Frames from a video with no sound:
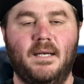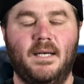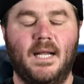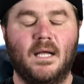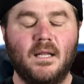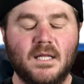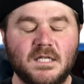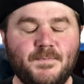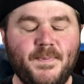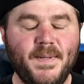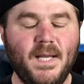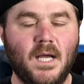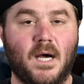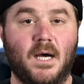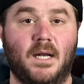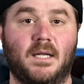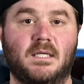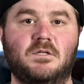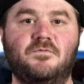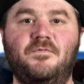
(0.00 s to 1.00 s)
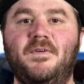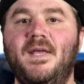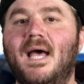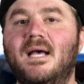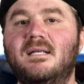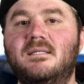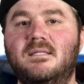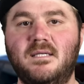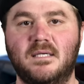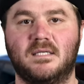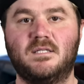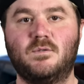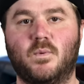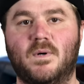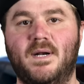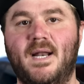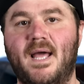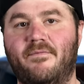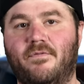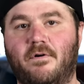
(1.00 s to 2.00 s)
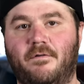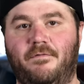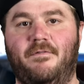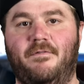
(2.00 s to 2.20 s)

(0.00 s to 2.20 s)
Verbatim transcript: Now let's be honest, Fiestas were never